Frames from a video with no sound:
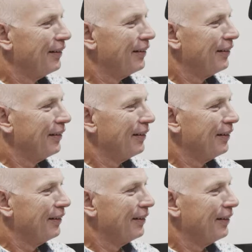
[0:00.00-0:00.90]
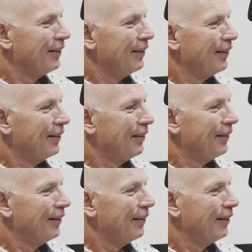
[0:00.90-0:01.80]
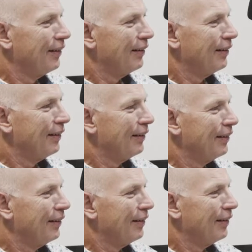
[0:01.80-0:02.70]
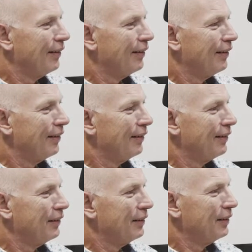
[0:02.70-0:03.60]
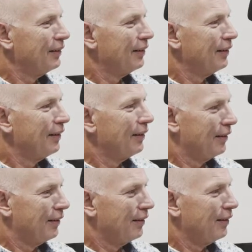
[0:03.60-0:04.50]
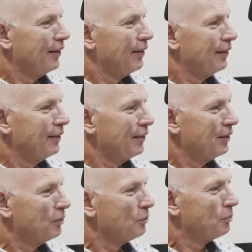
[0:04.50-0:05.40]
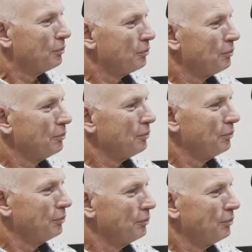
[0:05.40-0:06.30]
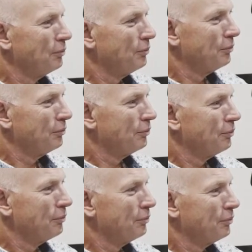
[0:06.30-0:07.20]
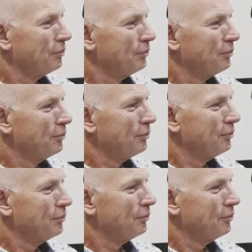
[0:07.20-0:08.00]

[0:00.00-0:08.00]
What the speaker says: This person isn't speaking.